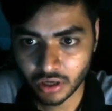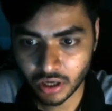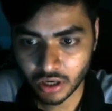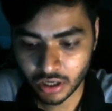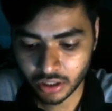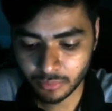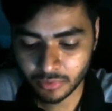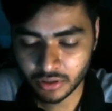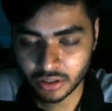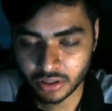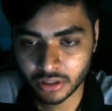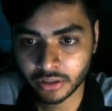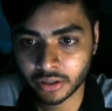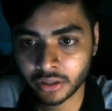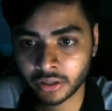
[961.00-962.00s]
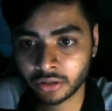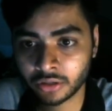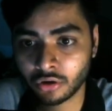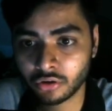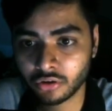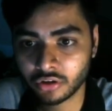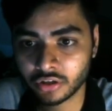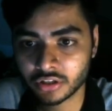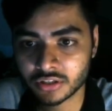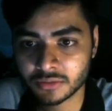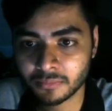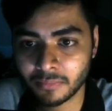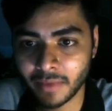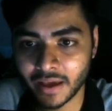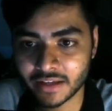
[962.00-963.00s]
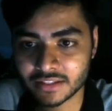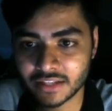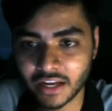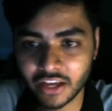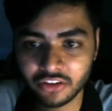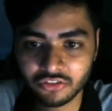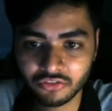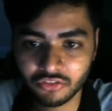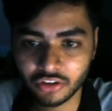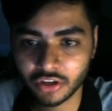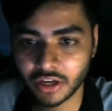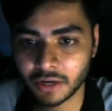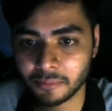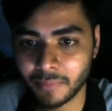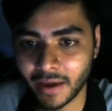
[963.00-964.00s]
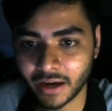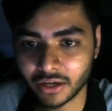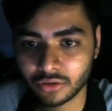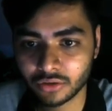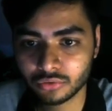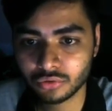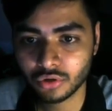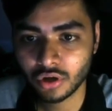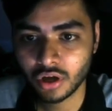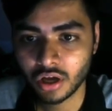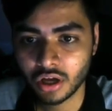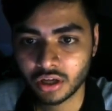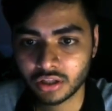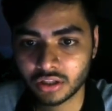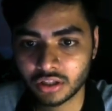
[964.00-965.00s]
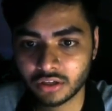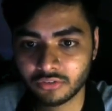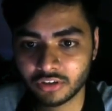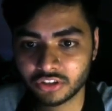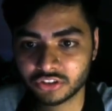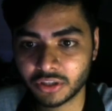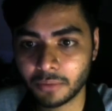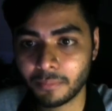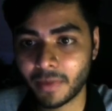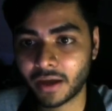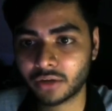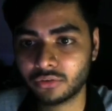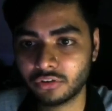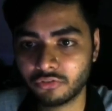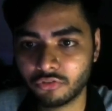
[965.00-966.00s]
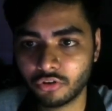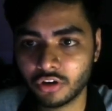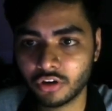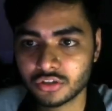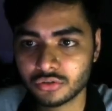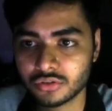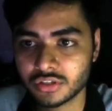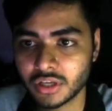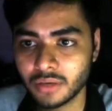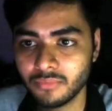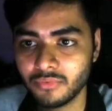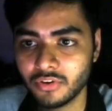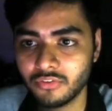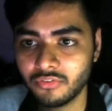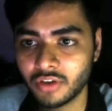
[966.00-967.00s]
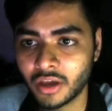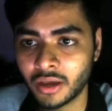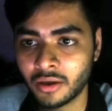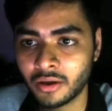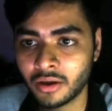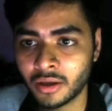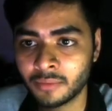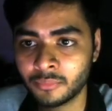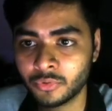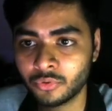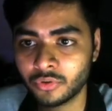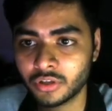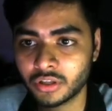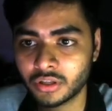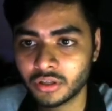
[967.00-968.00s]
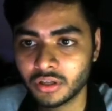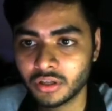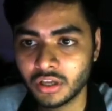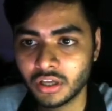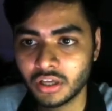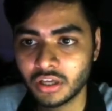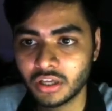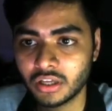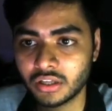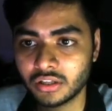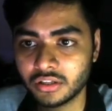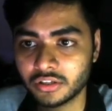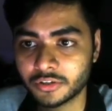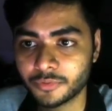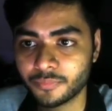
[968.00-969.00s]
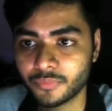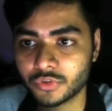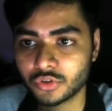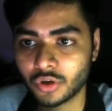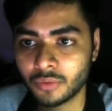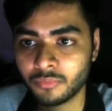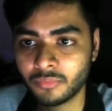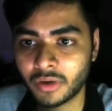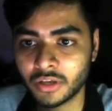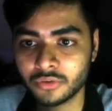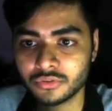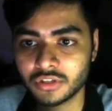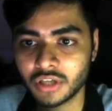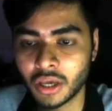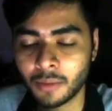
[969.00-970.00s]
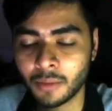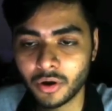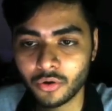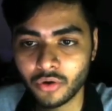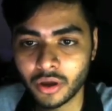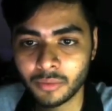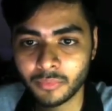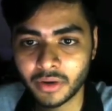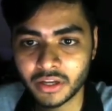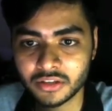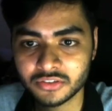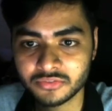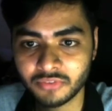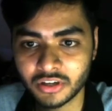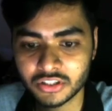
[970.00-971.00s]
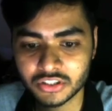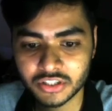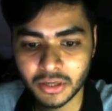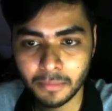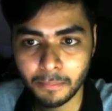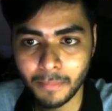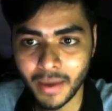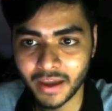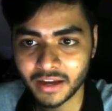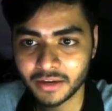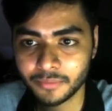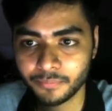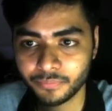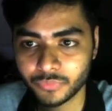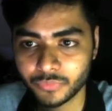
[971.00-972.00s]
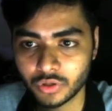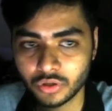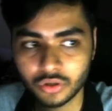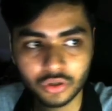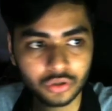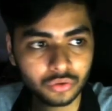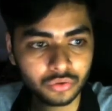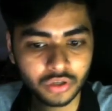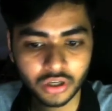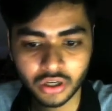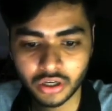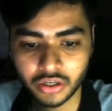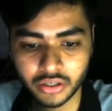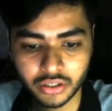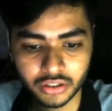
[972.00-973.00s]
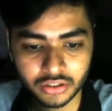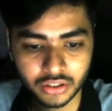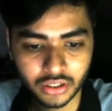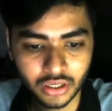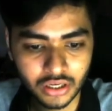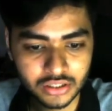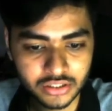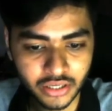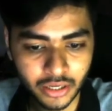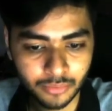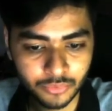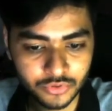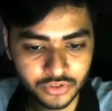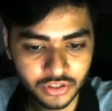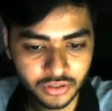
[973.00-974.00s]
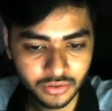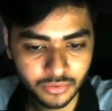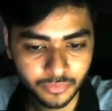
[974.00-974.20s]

double dots backslash, we get back to the one step back to the folder. So same way I'm doing here. So I'm by using MRO, I'm getting one step back to the current class that I'm using.